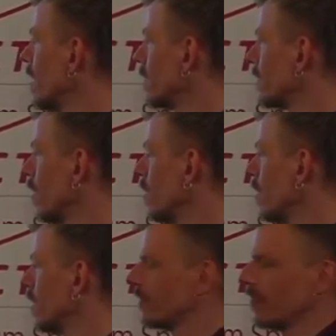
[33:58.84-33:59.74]
So
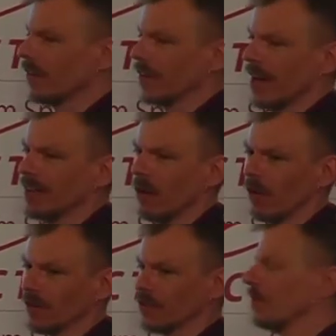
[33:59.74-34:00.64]
it's fast. And
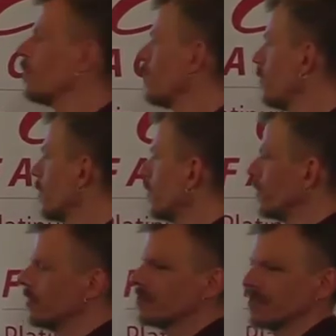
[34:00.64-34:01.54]
also, what you
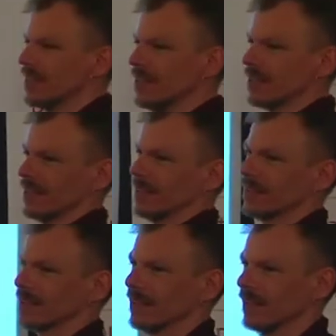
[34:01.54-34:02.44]
don't see on
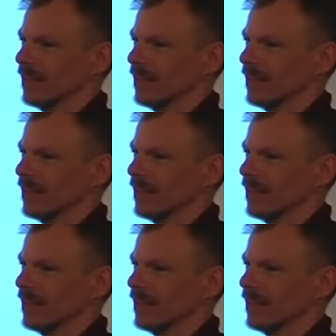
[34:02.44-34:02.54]
these